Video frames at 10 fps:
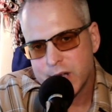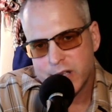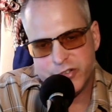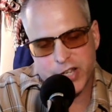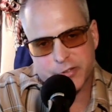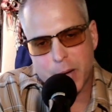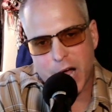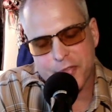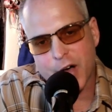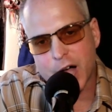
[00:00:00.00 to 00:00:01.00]
Just my
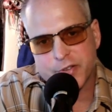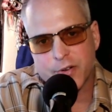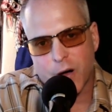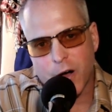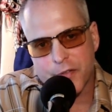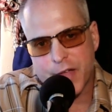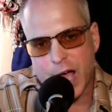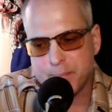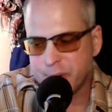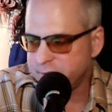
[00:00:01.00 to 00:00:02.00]
thoughts on all
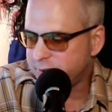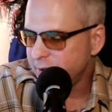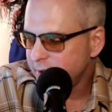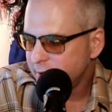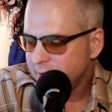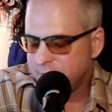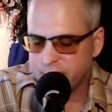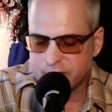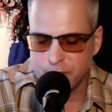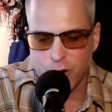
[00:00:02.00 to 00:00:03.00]
that, but
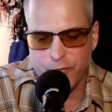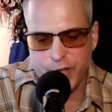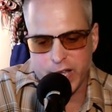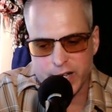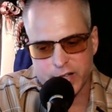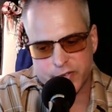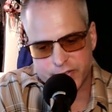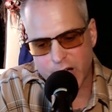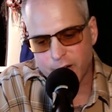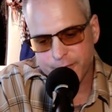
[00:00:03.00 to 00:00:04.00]
this movie in
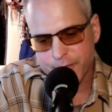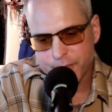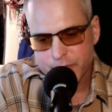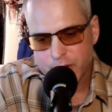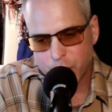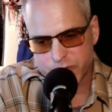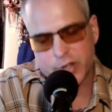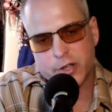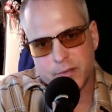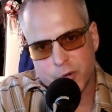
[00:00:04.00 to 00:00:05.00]
itself was a
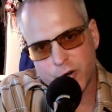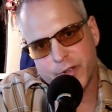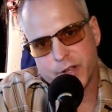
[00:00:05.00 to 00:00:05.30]
good movie.